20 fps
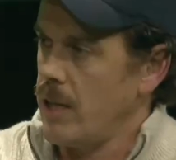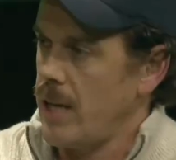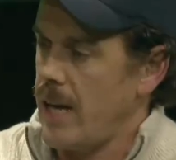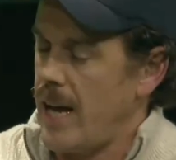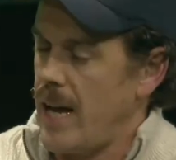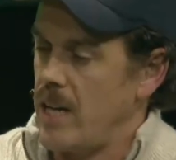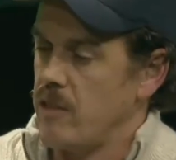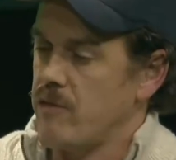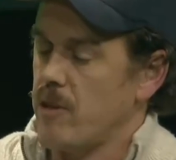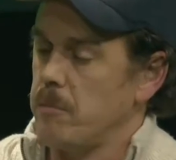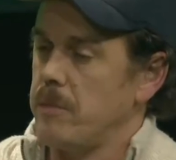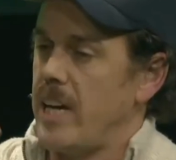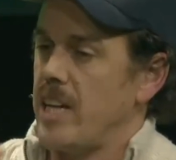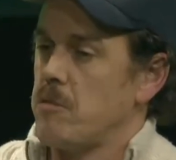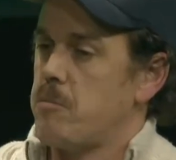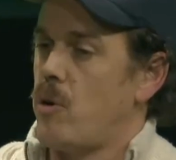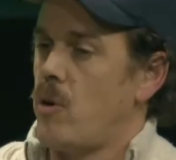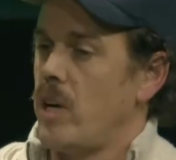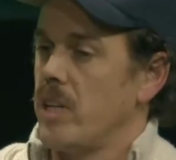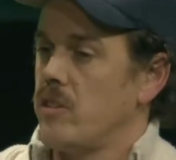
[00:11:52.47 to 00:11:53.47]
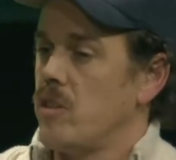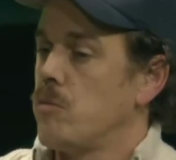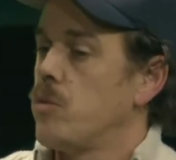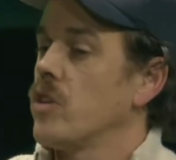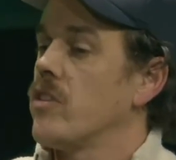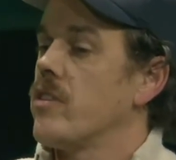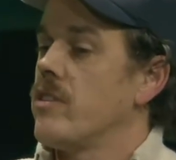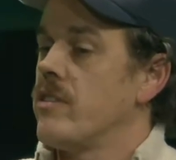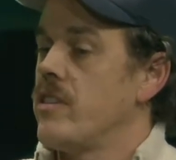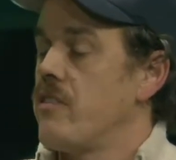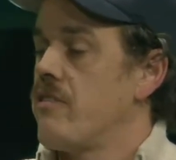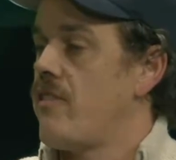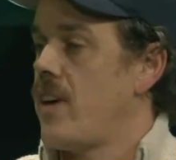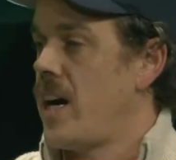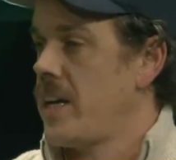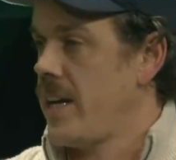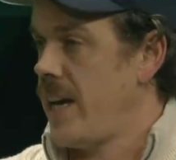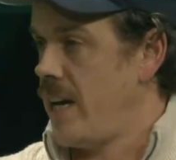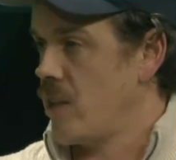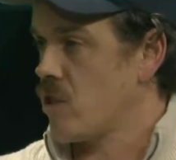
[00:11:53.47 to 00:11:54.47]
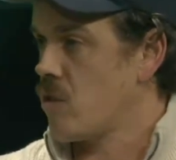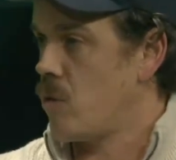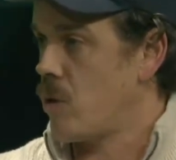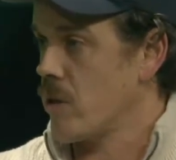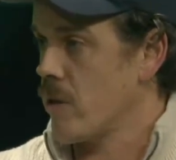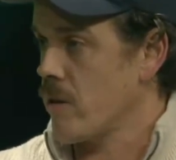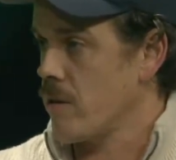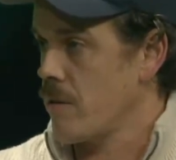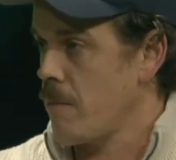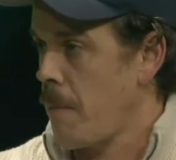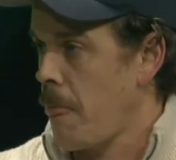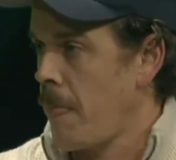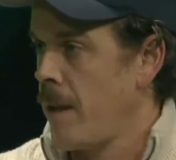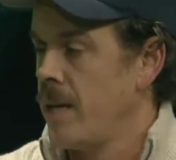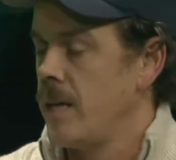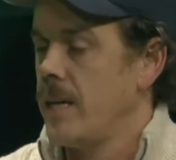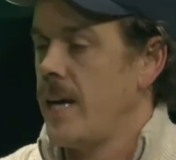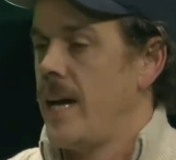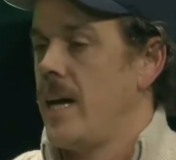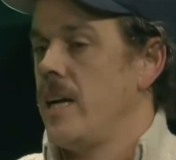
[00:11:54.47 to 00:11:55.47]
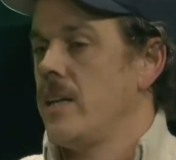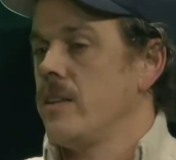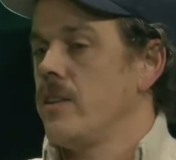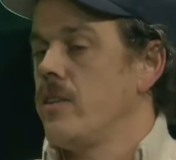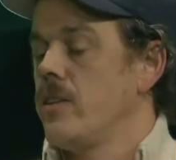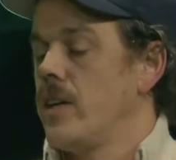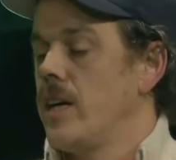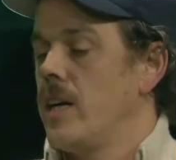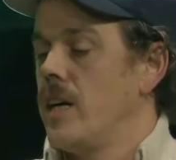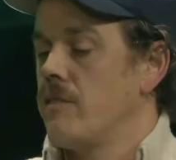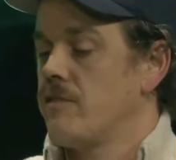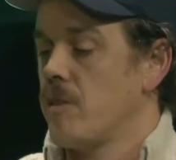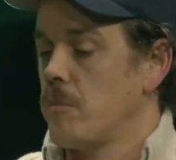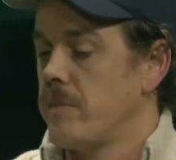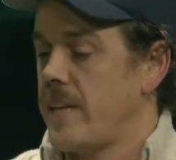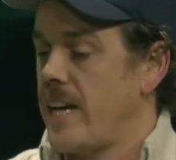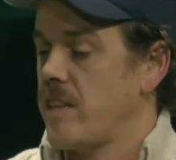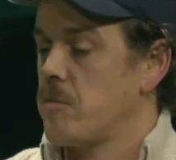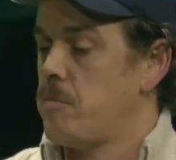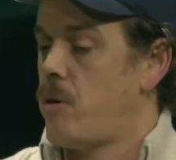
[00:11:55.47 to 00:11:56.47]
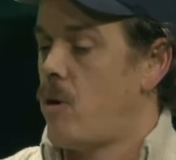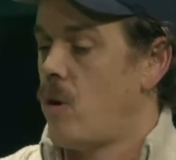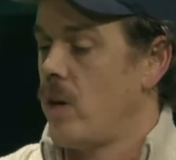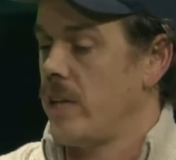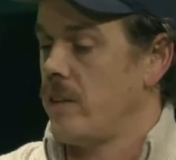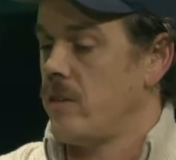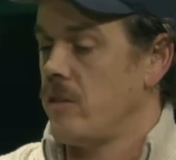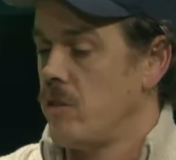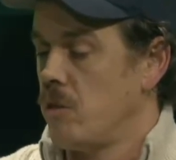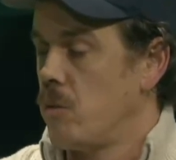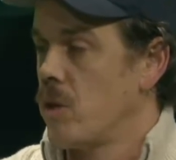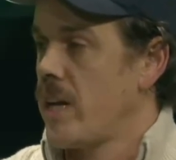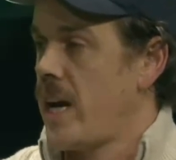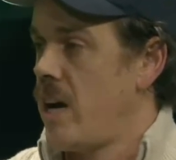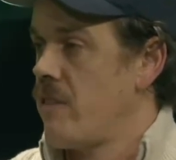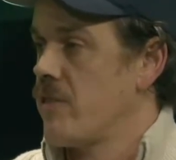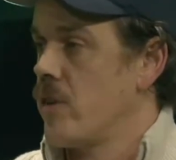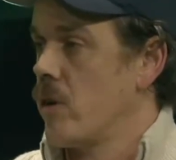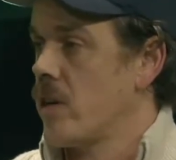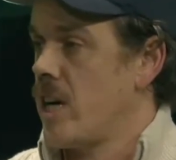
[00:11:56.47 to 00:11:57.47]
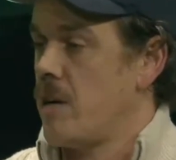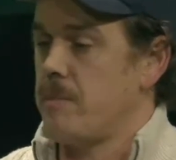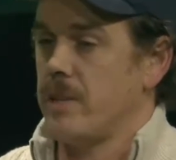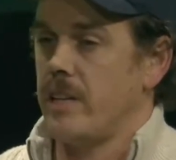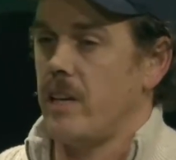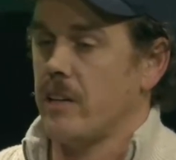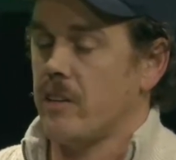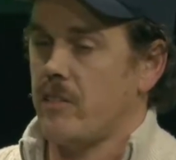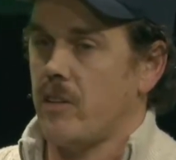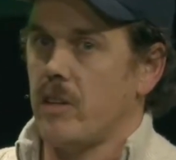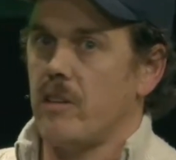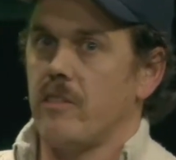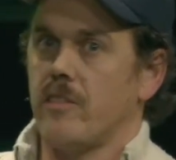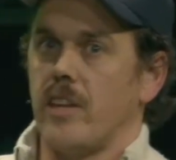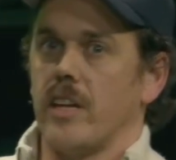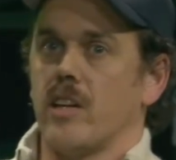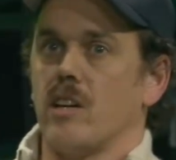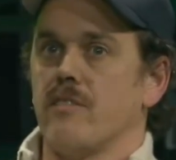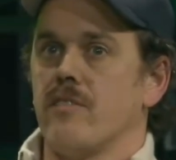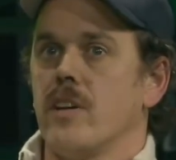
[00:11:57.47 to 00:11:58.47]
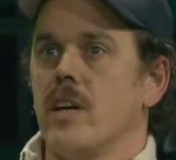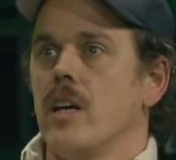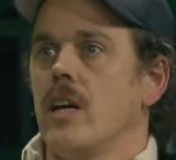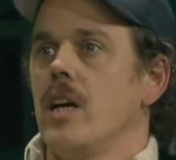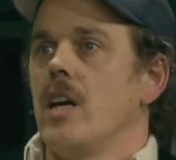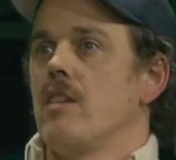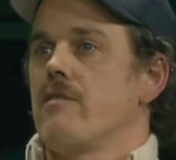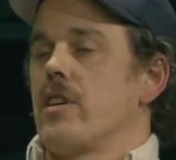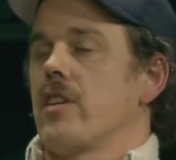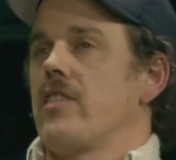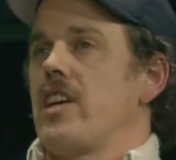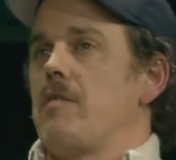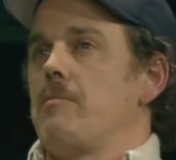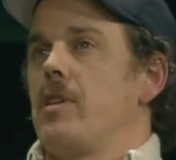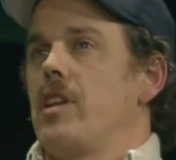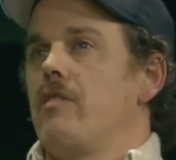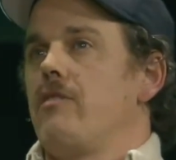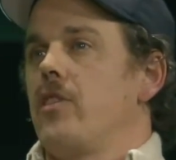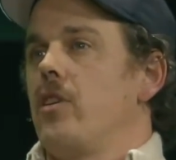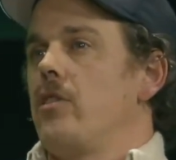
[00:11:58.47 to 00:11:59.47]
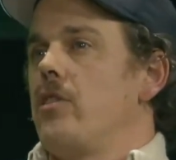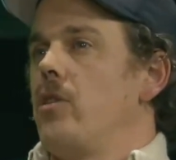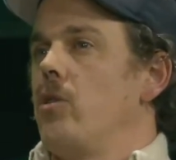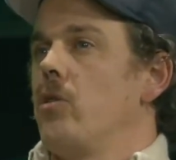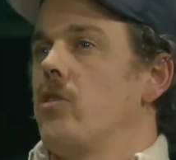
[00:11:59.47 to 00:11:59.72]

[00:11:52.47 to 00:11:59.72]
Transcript: And from that point, you would define a headquarter. And from that point, you would have your company. Like, so think of, for example, if you use